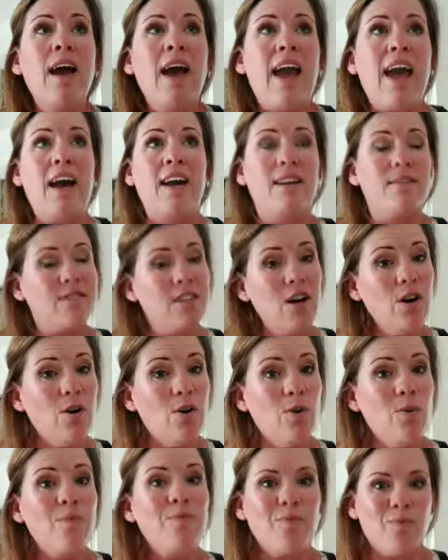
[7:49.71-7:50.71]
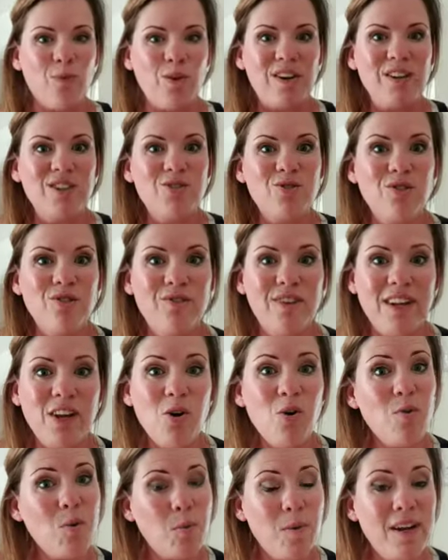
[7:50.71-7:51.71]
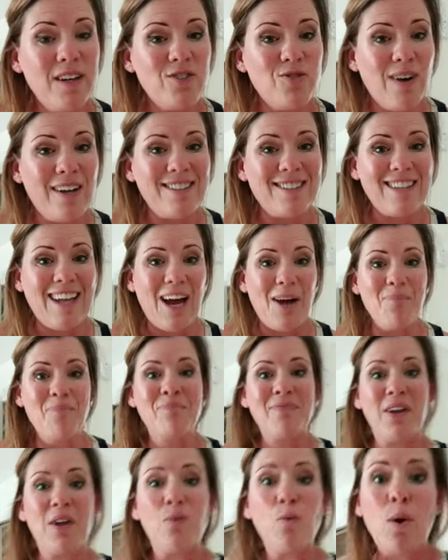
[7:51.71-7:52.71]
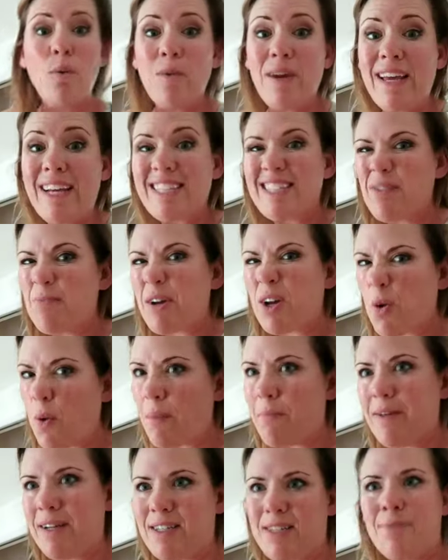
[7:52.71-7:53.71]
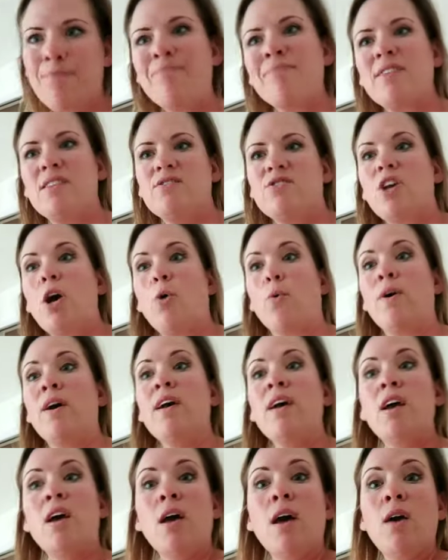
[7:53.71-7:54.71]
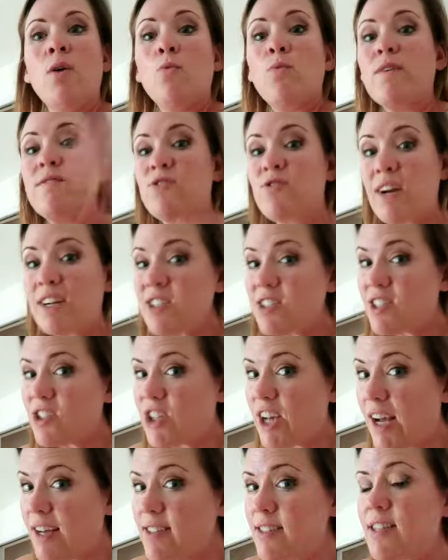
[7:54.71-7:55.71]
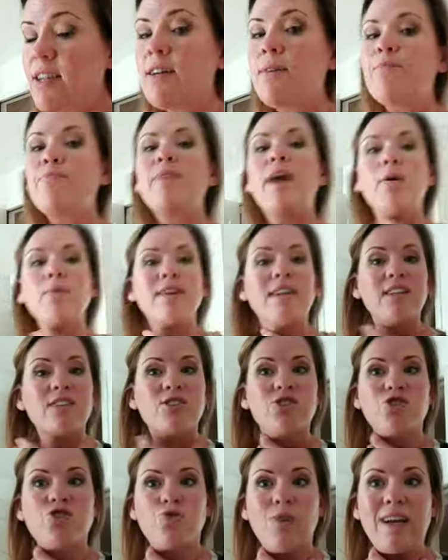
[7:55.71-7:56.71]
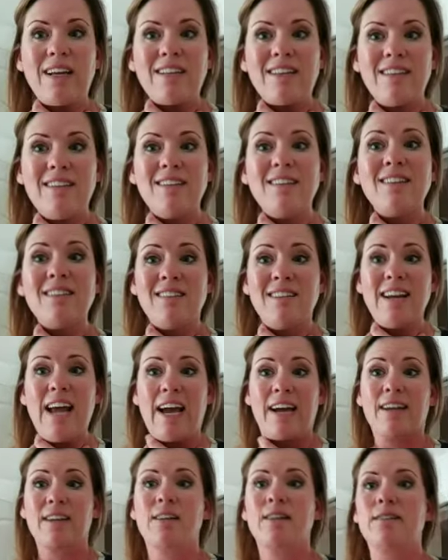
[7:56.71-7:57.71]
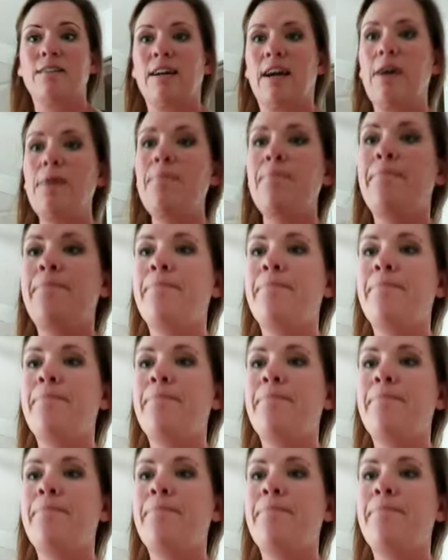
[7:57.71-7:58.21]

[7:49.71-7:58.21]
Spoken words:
And if so, we're going to do a video where we address that when we get some equipment. So, we've stretched the chest. Now we need to strengthen the neck, okay?